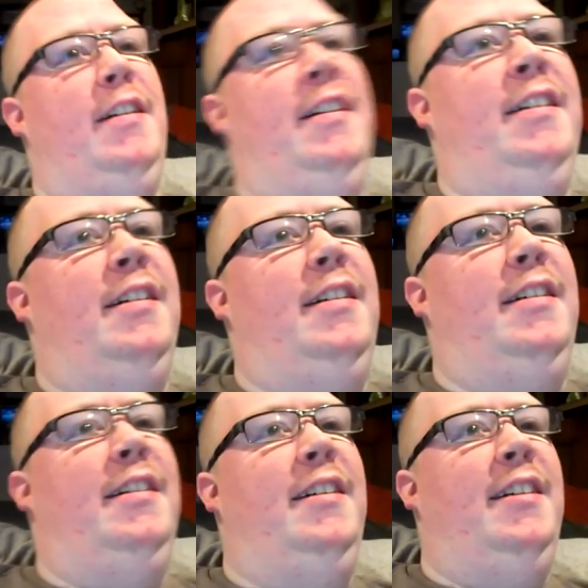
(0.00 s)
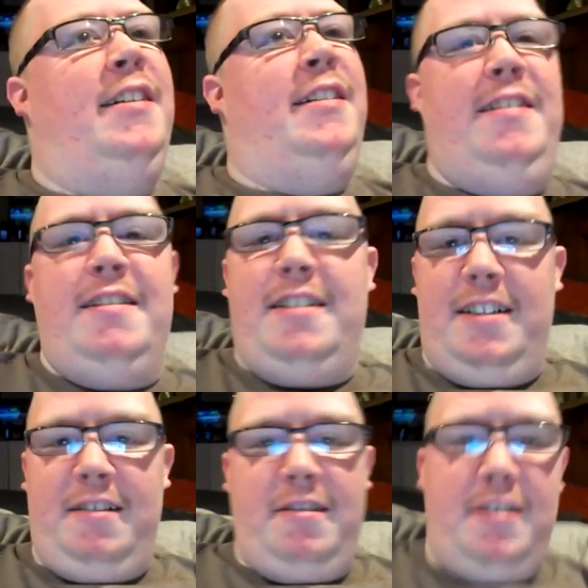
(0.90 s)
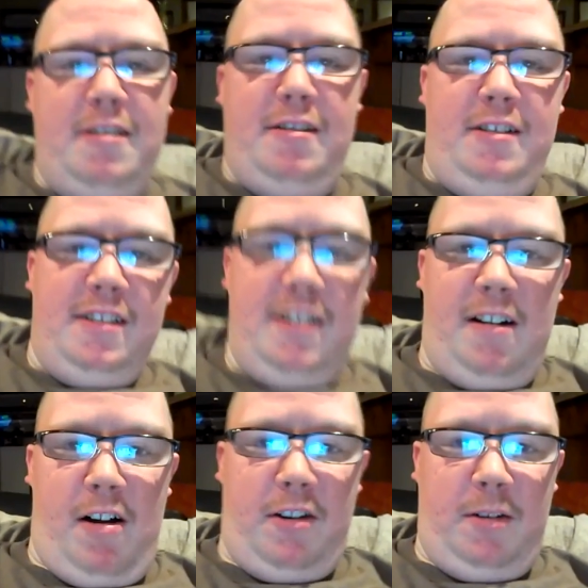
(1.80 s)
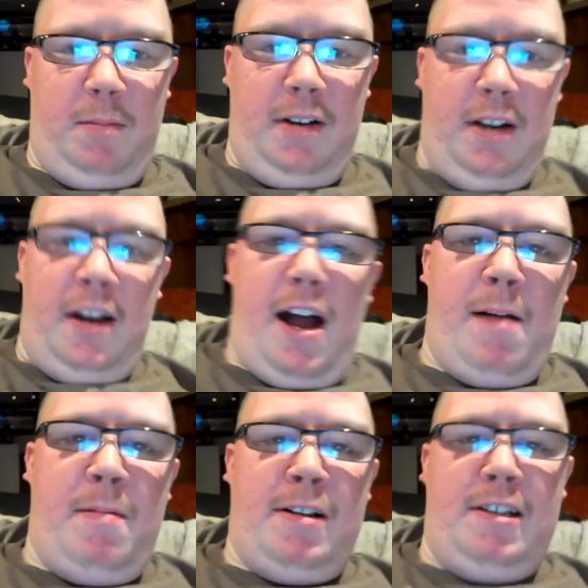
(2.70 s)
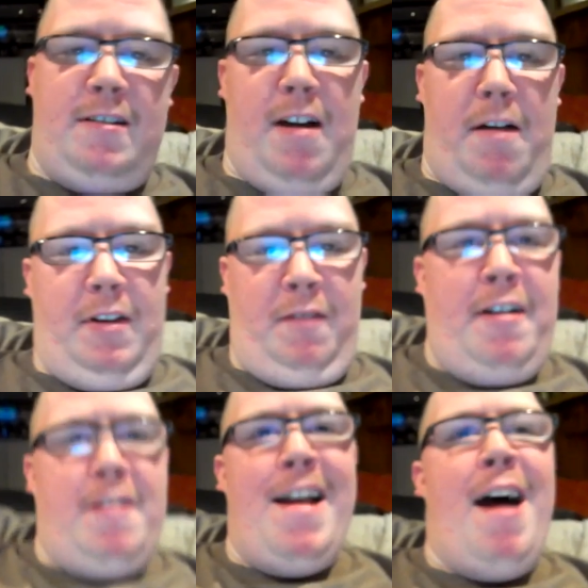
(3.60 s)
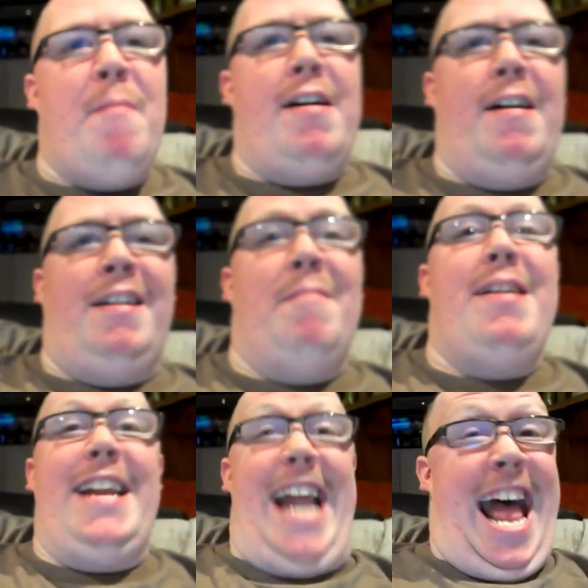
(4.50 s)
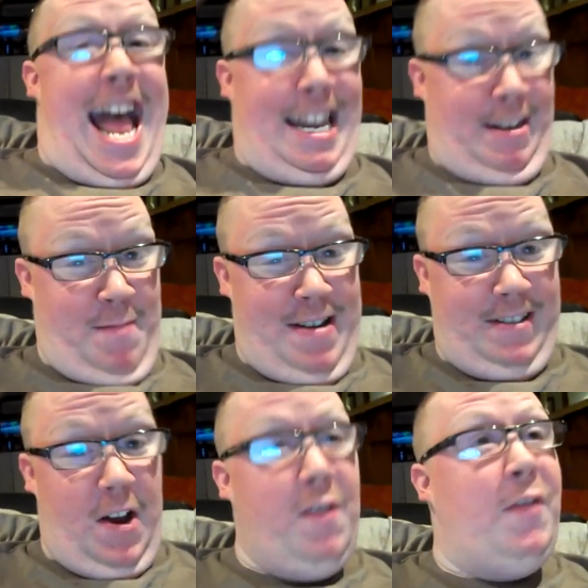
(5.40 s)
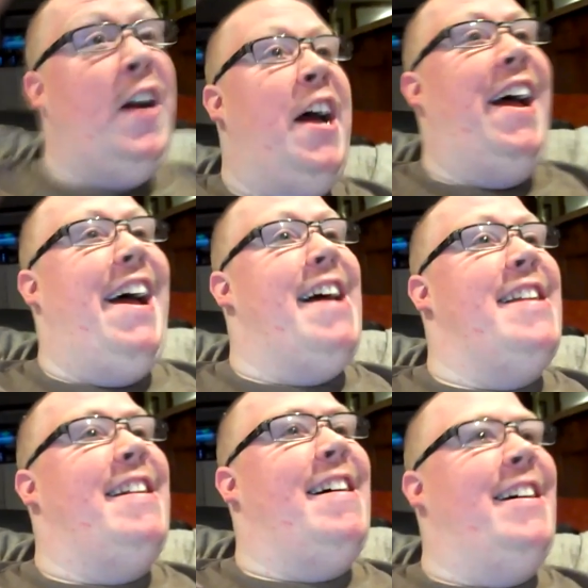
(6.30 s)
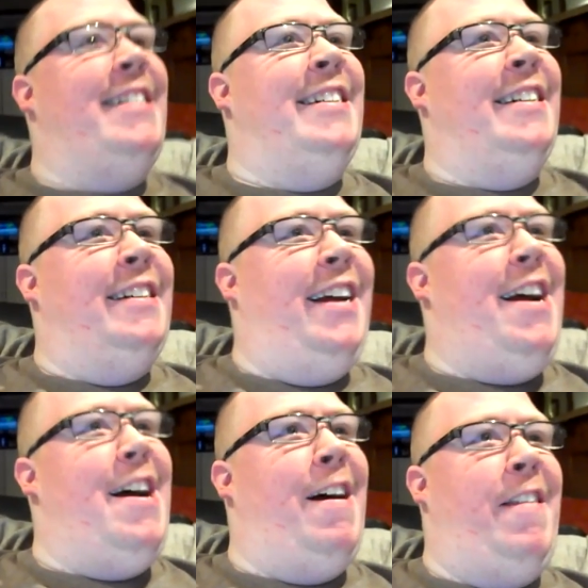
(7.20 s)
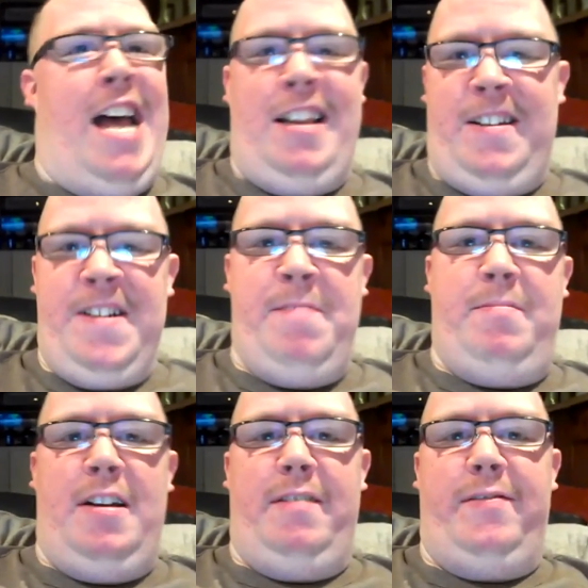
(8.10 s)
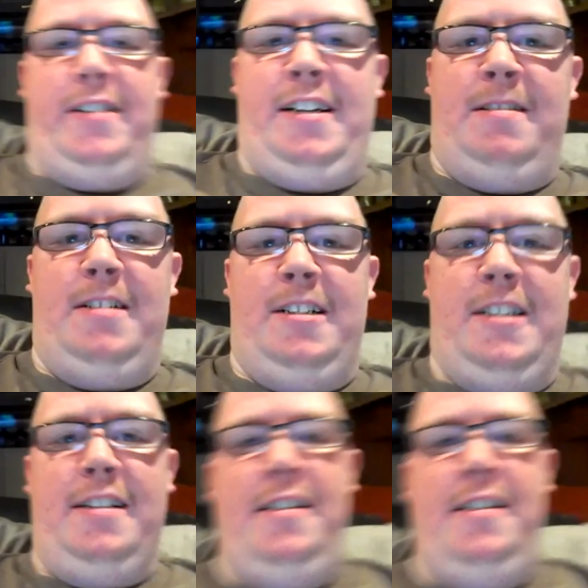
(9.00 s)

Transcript: Very good. Okay, cool. Awesome. I'm going to stop this video now because I'm making an ass of myself. And, uh, yeah, that's an update for now, I think.